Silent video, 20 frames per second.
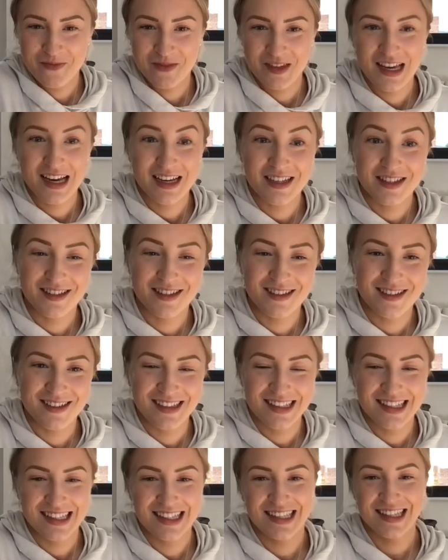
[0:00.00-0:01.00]
Yes,
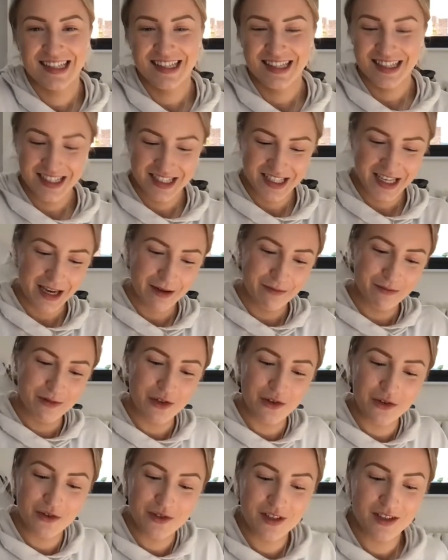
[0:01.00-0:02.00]
the team
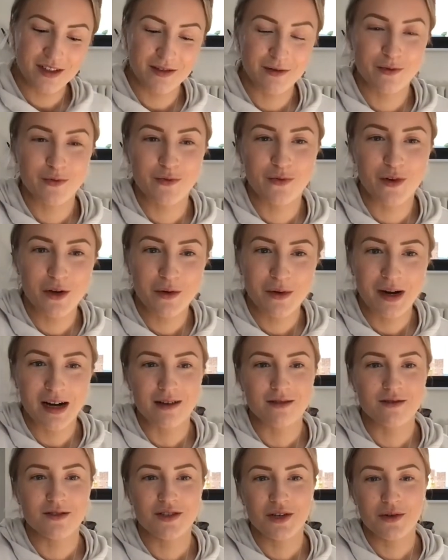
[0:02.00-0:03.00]
doctor flew
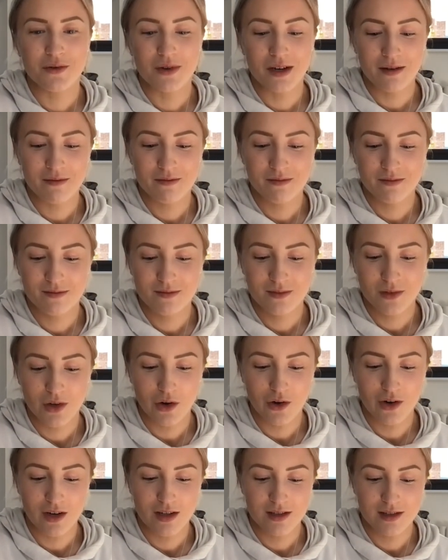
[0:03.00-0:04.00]
out to
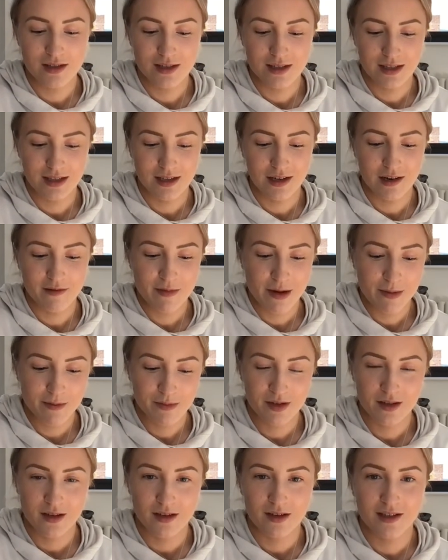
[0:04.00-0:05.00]
Holland, and I
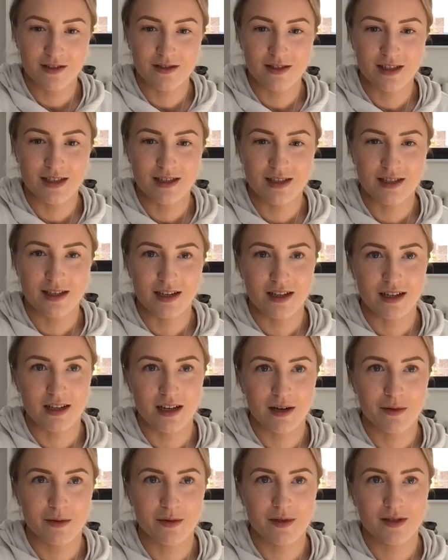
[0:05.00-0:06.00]
remember kind of distinctly.
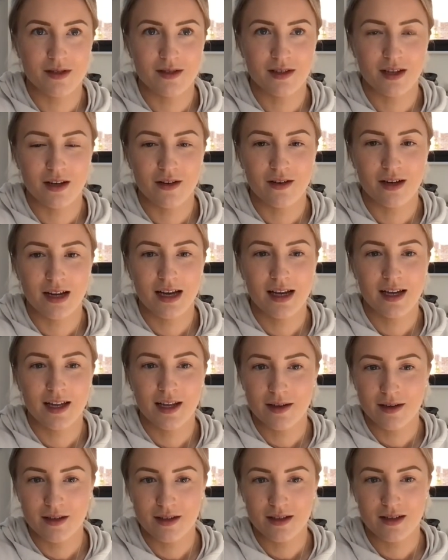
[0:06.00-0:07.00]
I was, you know,
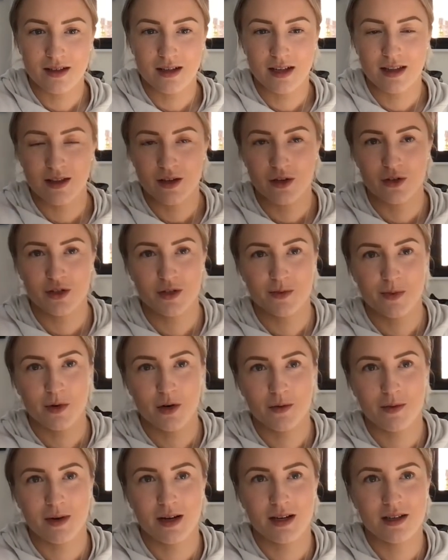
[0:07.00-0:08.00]
laying in the
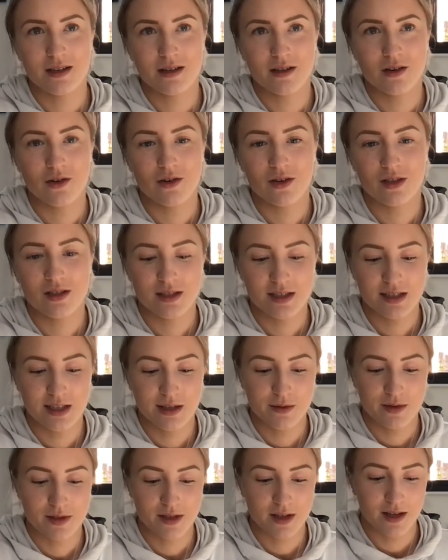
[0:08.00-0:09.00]
hospital bed in Holland, and
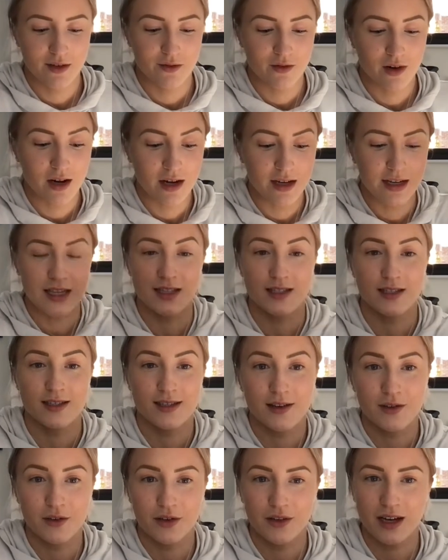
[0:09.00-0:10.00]
he was like, "Right, I need to
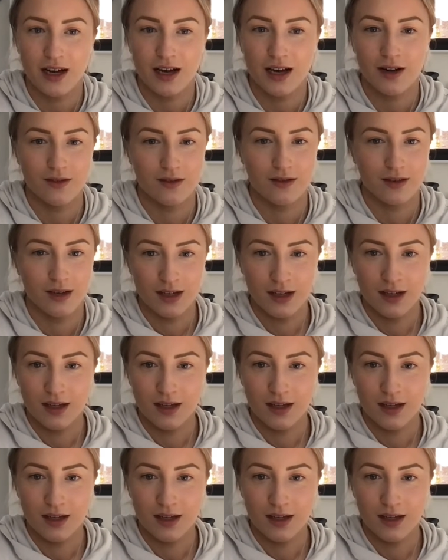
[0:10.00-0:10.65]
tell you now.